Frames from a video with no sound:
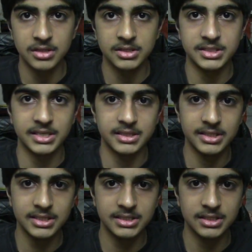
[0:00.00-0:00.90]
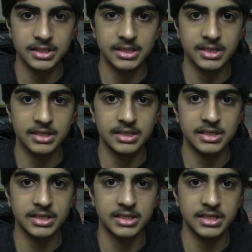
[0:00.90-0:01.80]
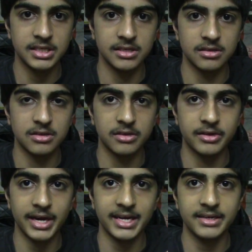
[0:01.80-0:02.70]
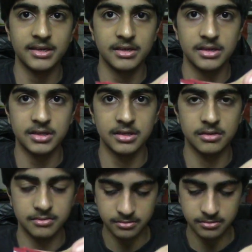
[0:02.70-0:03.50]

Stick this here, right here,